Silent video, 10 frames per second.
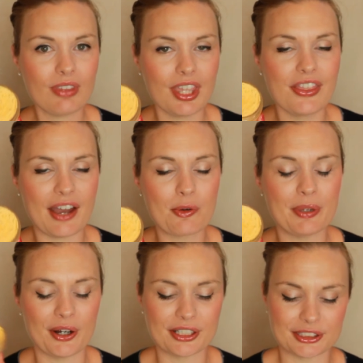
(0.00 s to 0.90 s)
That would
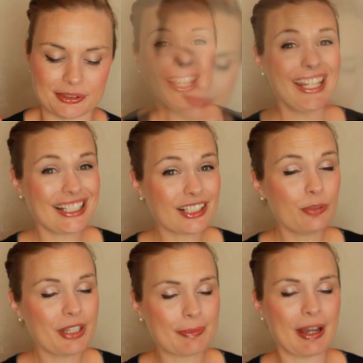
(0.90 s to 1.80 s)
be awesome. It is a
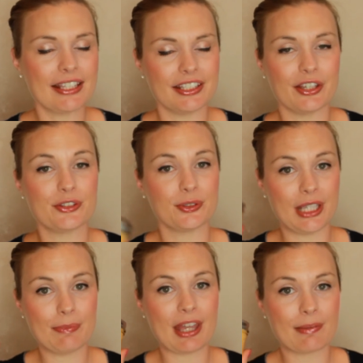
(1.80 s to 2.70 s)
little bit spicy though, so
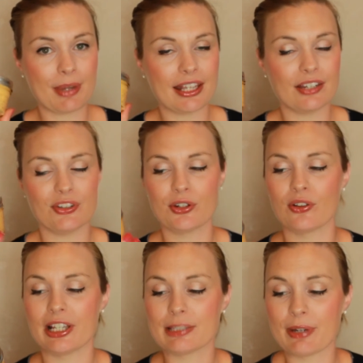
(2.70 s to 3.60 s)
keep that in mind if you
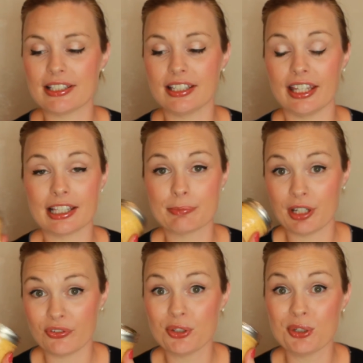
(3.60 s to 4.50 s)
don't like spicy things. But
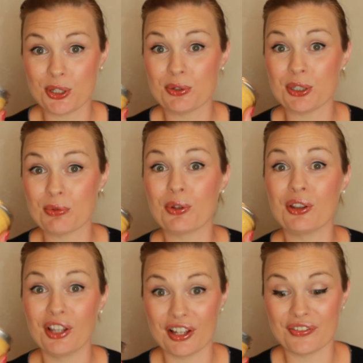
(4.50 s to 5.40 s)
if you do, you
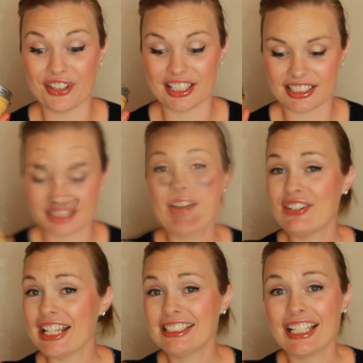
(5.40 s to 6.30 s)
will love this. I've
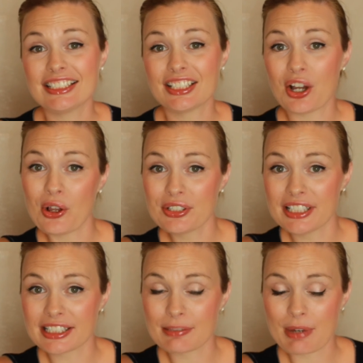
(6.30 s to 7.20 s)
taste tested all
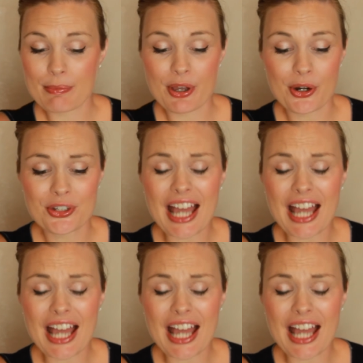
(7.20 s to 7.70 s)
6 of my butters.